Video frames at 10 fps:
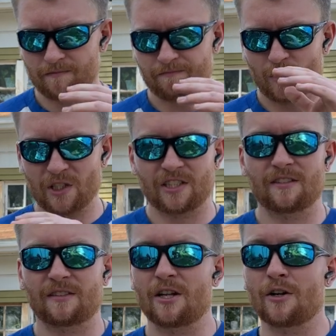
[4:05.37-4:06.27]
which
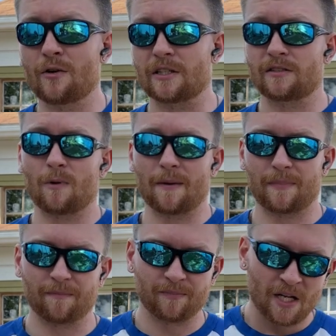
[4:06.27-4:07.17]
is the newest
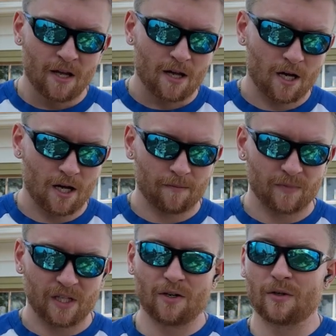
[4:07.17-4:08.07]
weapon.
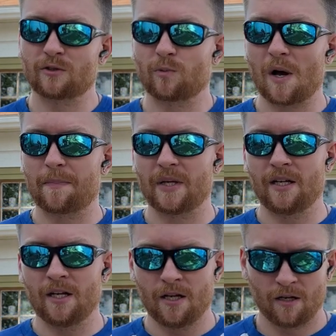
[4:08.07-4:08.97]
The newest weapon